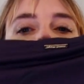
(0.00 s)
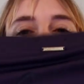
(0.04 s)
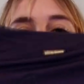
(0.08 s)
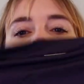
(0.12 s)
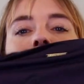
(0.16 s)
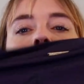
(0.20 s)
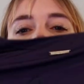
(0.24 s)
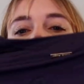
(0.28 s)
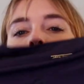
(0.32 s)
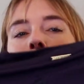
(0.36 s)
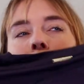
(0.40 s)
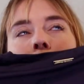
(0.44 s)

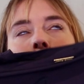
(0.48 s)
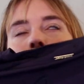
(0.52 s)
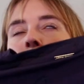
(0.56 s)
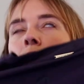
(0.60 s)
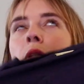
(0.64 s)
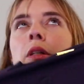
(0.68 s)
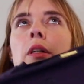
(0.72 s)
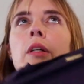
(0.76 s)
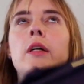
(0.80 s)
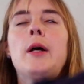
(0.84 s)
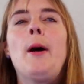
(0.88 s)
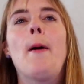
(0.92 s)
signature
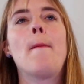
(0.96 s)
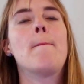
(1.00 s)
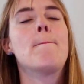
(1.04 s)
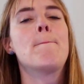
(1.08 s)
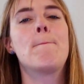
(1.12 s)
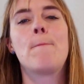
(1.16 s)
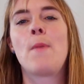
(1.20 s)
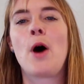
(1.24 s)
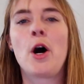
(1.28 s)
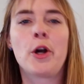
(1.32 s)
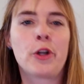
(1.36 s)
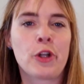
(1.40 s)

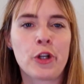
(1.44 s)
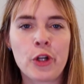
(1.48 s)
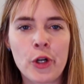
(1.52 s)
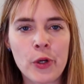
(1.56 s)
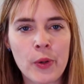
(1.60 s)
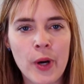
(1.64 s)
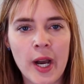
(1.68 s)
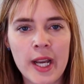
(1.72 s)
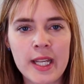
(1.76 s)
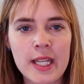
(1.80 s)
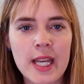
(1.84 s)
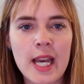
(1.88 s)

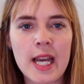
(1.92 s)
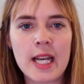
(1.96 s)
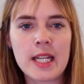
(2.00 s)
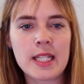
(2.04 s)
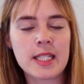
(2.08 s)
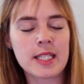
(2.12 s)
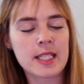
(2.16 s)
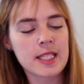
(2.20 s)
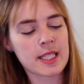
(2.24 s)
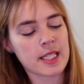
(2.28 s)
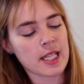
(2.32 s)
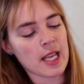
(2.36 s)
motto, I
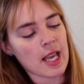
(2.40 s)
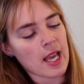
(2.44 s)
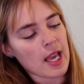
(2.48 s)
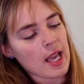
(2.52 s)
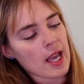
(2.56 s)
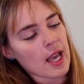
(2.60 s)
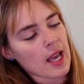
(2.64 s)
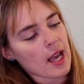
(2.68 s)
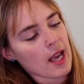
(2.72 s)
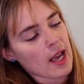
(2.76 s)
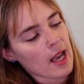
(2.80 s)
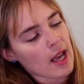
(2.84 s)
guess.
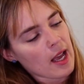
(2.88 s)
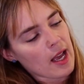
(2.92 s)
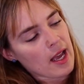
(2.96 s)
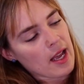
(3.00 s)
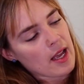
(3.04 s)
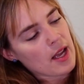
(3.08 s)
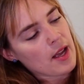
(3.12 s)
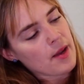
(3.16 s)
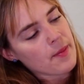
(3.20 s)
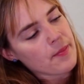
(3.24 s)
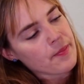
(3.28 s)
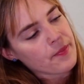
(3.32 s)

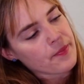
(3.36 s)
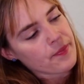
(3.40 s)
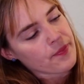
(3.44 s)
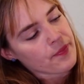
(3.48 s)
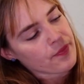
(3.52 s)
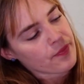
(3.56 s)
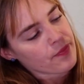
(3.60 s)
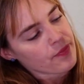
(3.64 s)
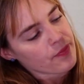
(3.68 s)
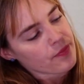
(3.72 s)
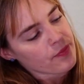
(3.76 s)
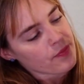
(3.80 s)

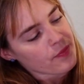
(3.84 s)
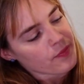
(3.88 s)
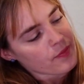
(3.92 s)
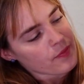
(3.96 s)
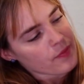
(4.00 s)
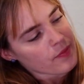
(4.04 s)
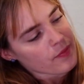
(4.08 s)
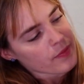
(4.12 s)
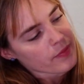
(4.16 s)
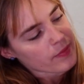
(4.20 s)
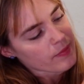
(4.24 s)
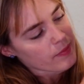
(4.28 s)

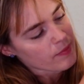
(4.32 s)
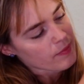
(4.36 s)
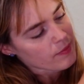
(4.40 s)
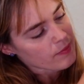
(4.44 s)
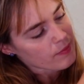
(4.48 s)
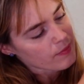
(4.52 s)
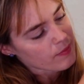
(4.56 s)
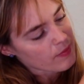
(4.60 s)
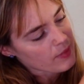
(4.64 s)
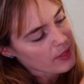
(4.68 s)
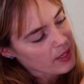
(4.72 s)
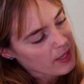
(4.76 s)

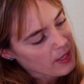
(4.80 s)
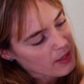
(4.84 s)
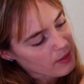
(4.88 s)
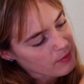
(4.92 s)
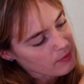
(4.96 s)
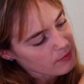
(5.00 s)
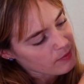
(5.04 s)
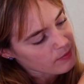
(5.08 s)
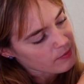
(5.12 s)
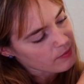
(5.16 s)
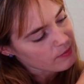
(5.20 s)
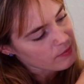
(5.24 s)
Yeah.
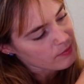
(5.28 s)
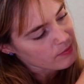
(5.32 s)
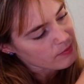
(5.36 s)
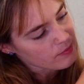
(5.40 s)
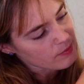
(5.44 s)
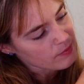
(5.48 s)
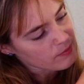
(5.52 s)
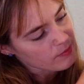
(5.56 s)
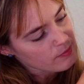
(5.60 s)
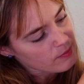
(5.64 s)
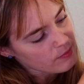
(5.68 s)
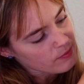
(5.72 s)

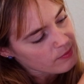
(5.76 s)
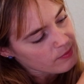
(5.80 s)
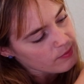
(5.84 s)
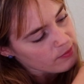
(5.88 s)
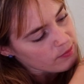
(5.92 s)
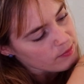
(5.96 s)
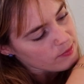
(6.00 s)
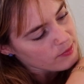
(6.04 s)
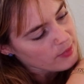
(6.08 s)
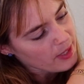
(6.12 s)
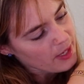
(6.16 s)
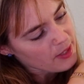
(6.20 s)

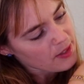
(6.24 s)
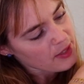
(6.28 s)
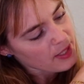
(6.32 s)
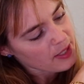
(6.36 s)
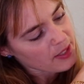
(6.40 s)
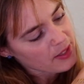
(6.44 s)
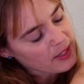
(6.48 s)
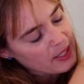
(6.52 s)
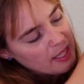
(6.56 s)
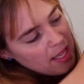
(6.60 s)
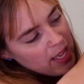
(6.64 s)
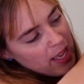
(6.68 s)
I
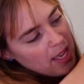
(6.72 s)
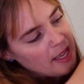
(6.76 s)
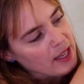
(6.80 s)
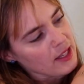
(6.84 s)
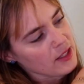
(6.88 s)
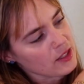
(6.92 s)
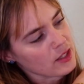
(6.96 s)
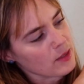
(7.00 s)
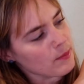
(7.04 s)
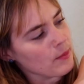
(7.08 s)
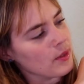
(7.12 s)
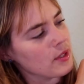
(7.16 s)
think the A
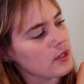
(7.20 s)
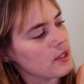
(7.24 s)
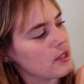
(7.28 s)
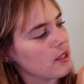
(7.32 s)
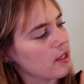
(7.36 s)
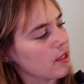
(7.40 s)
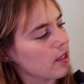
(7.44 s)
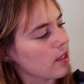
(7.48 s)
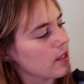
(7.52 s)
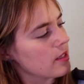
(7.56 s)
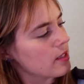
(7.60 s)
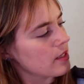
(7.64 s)
is
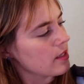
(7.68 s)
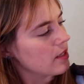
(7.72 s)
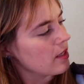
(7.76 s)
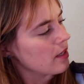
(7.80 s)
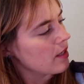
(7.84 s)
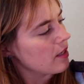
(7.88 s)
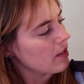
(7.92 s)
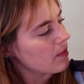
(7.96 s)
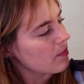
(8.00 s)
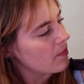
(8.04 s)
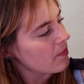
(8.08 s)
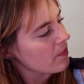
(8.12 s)
missing, isn't
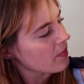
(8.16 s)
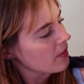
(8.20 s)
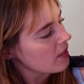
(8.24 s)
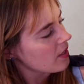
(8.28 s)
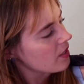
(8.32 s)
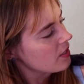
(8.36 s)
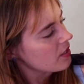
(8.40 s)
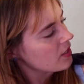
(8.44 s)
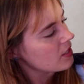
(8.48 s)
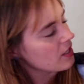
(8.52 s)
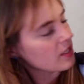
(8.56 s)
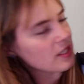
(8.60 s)
it?
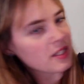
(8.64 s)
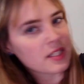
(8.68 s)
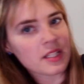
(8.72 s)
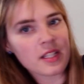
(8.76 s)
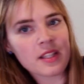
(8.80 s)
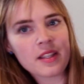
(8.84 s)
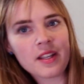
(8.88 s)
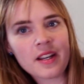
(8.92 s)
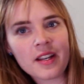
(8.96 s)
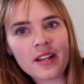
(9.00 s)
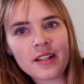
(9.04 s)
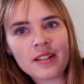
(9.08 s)
Do you
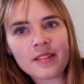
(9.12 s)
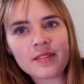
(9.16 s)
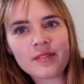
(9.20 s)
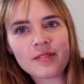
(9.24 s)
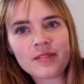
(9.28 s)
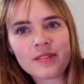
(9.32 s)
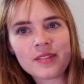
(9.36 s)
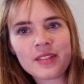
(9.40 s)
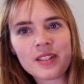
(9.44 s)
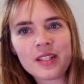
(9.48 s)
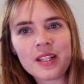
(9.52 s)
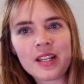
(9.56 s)
see that?
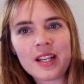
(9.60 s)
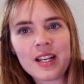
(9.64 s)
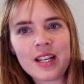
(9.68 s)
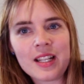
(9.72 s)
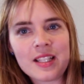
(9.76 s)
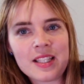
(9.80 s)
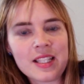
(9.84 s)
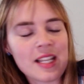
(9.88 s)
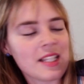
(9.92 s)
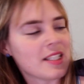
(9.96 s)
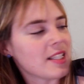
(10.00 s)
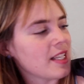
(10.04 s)

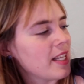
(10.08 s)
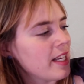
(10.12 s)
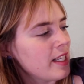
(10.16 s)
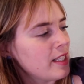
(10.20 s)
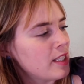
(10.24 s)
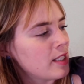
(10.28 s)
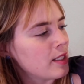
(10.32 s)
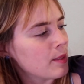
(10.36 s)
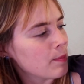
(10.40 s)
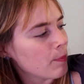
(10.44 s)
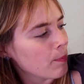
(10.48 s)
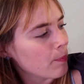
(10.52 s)
It says
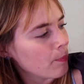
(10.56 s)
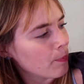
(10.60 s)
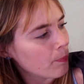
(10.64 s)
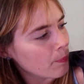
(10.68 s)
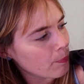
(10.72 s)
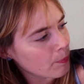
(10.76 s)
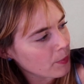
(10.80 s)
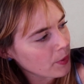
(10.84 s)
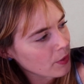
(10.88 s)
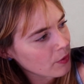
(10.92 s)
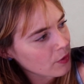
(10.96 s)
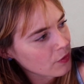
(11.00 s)
it's
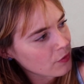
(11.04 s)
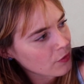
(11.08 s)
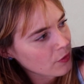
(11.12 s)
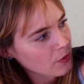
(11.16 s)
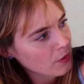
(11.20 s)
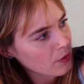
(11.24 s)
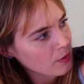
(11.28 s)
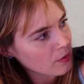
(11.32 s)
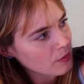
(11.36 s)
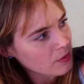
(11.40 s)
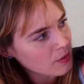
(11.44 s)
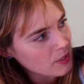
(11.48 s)

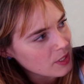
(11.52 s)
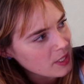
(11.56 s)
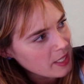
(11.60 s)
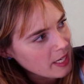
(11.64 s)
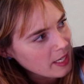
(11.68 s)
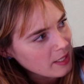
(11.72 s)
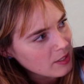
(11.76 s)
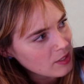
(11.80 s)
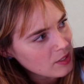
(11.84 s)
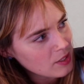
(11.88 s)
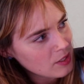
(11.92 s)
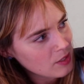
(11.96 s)
beautiful
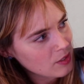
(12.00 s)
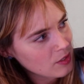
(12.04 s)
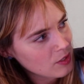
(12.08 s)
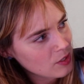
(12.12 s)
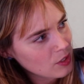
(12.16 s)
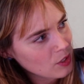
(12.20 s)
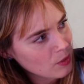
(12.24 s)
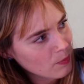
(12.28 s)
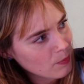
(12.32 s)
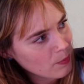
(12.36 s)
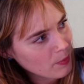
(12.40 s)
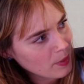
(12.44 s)
day
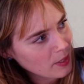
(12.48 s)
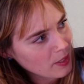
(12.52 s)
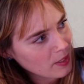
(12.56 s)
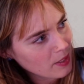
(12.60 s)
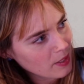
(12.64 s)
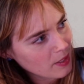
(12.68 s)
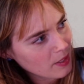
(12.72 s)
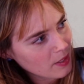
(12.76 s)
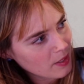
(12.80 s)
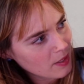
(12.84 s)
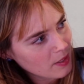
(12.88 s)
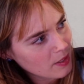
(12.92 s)
to
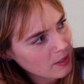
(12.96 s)
be,